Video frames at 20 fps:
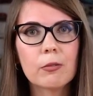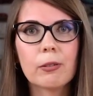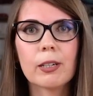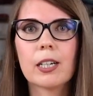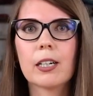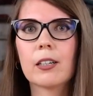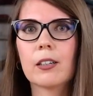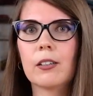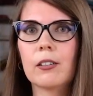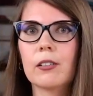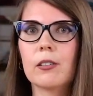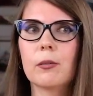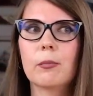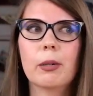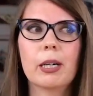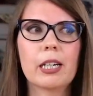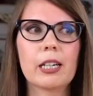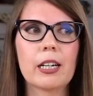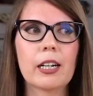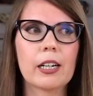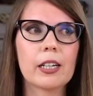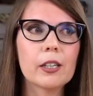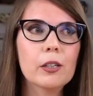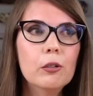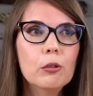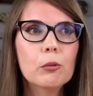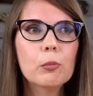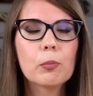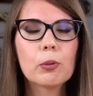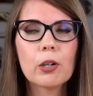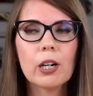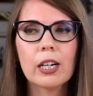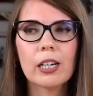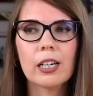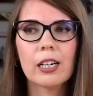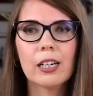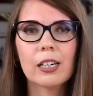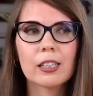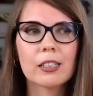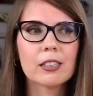We can also make like new
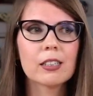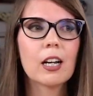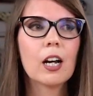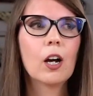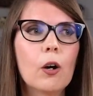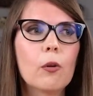products.